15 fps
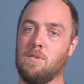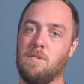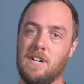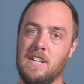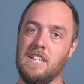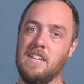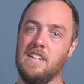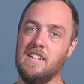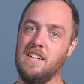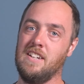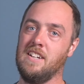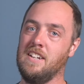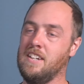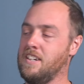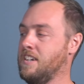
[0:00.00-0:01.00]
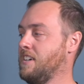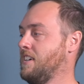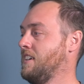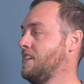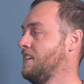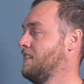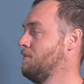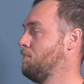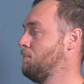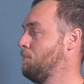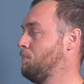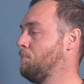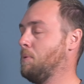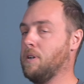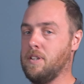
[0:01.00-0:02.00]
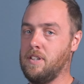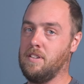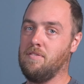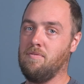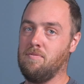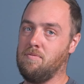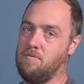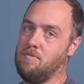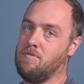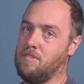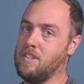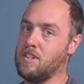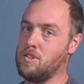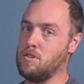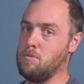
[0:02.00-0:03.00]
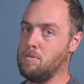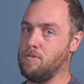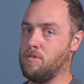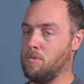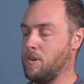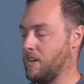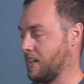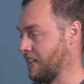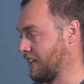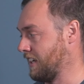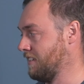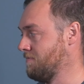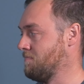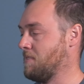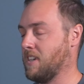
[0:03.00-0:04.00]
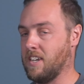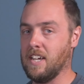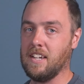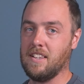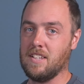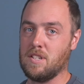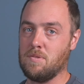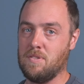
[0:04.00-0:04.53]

one, but they're suitable for working, unlike this